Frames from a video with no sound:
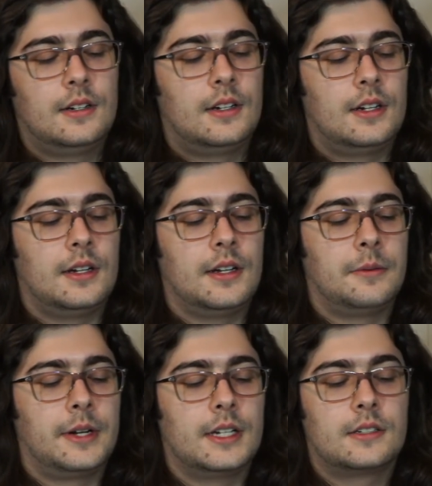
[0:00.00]

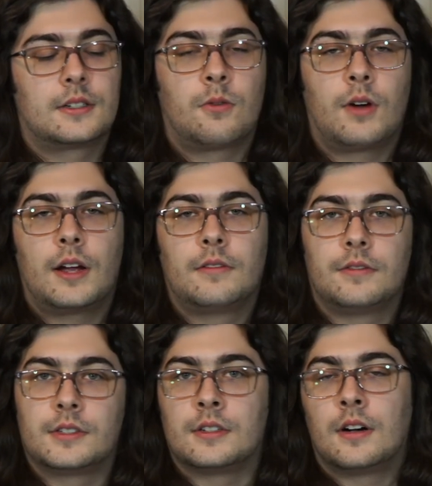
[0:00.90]
We get Crown
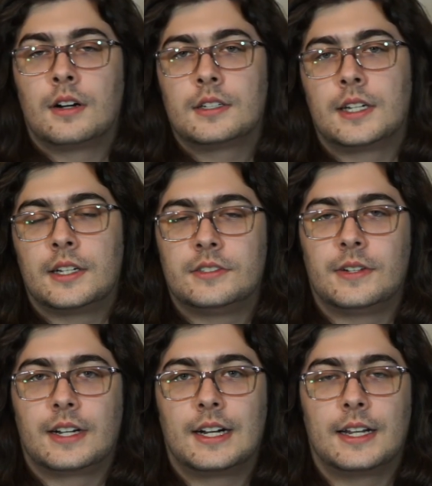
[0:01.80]
of Stars and
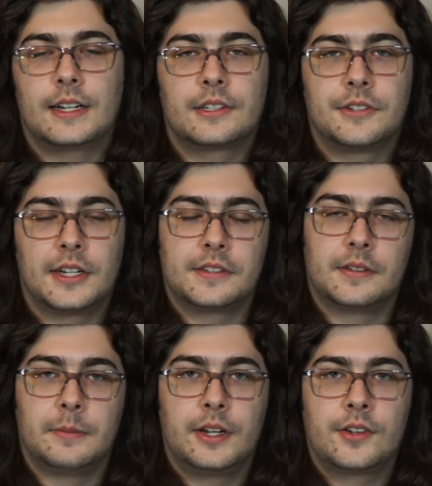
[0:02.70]
Draconic
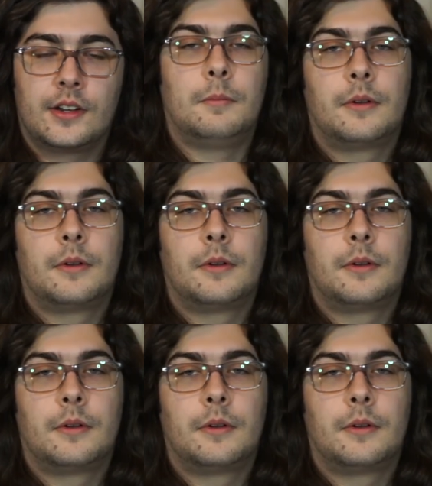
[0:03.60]
Transformation.